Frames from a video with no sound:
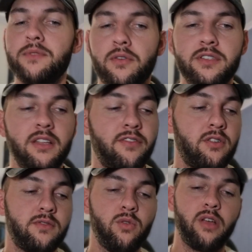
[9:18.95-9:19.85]
Obviously, the
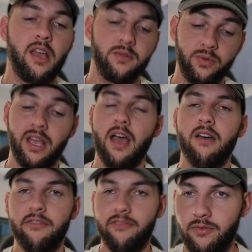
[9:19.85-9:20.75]
first 4 games we
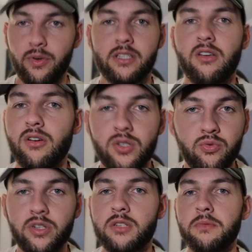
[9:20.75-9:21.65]
have West Coast,
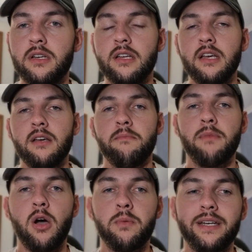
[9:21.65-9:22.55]
Richmond,
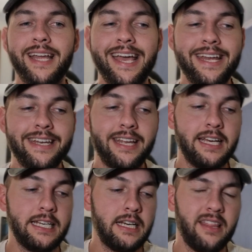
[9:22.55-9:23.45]
Melbourne, and
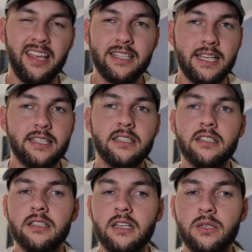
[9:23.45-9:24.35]
I think it's Essendon
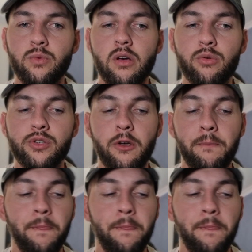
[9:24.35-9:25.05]
as well. So